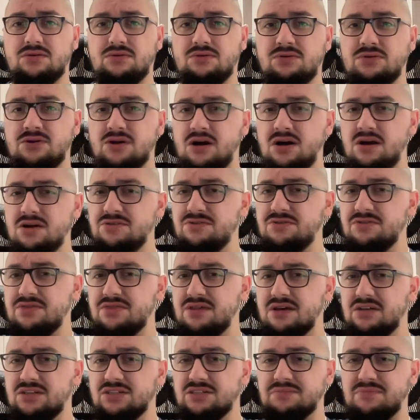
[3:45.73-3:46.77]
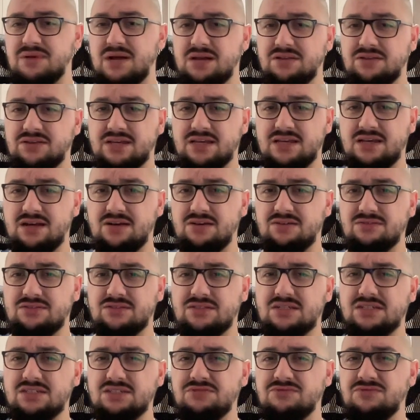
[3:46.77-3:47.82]
or a £100,000 account.
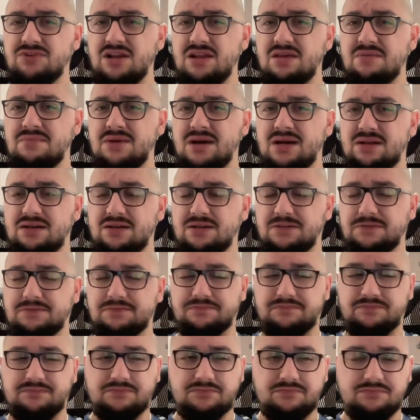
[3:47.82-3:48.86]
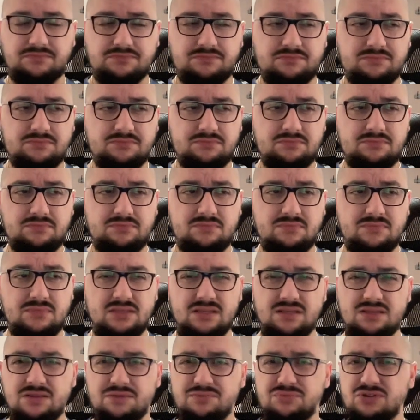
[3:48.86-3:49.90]
Doesn't really matter.
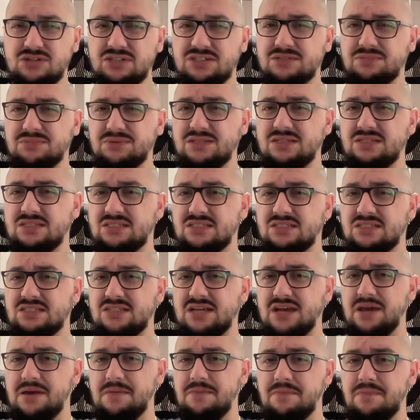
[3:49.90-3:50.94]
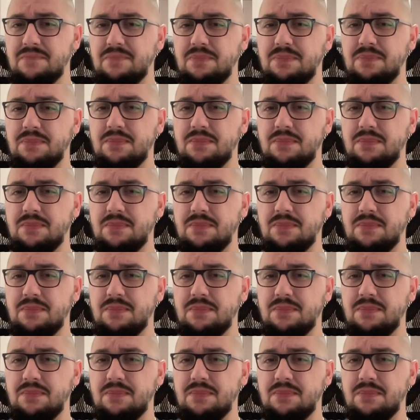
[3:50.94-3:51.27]
The principle is the same.